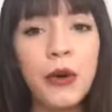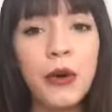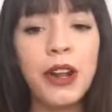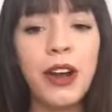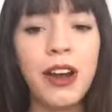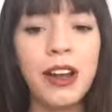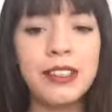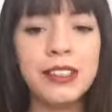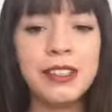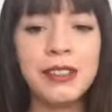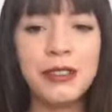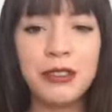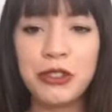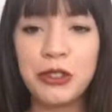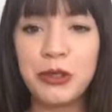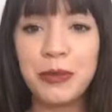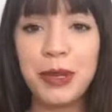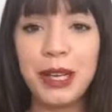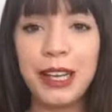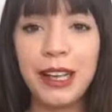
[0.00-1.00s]
on social
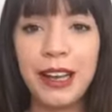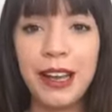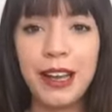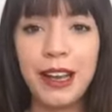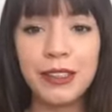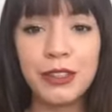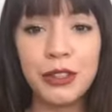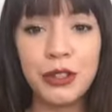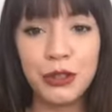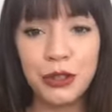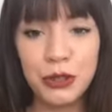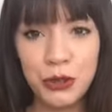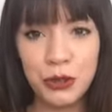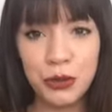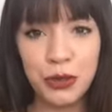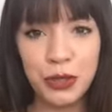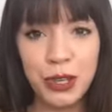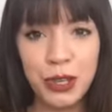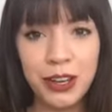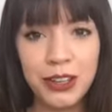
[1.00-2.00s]
media as the Truth
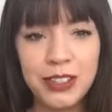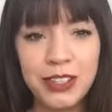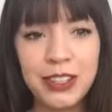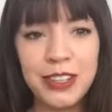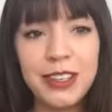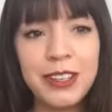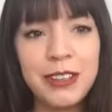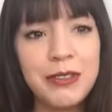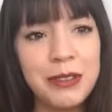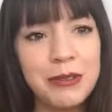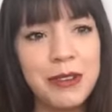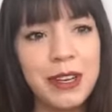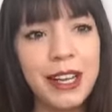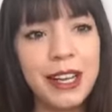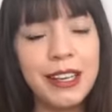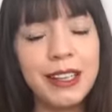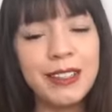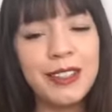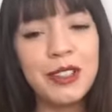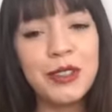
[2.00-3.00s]
Doctor, and we will get
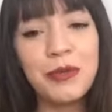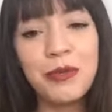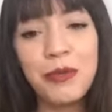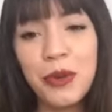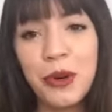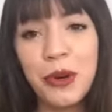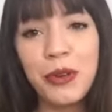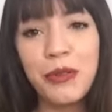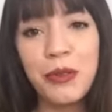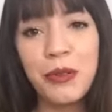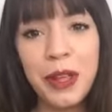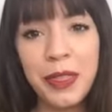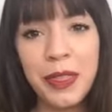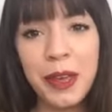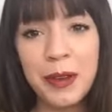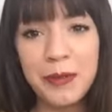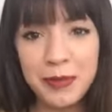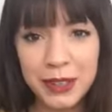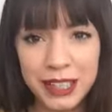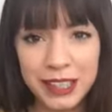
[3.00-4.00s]
into more of what
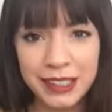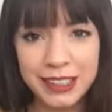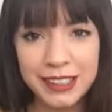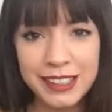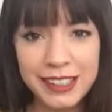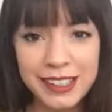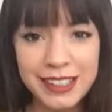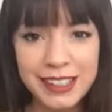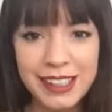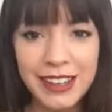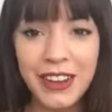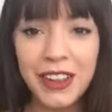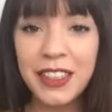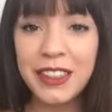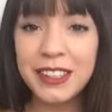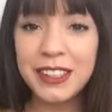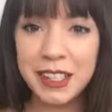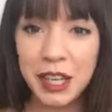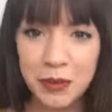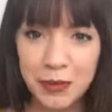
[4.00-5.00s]
that means on
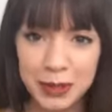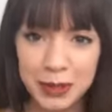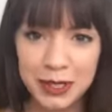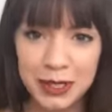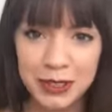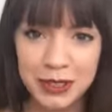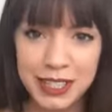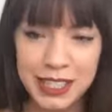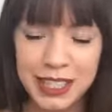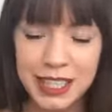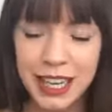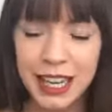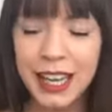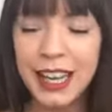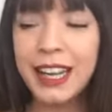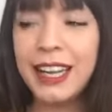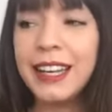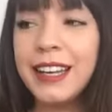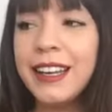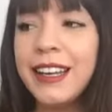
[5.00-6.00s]
this episode
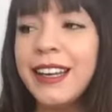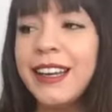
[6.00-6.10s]
today.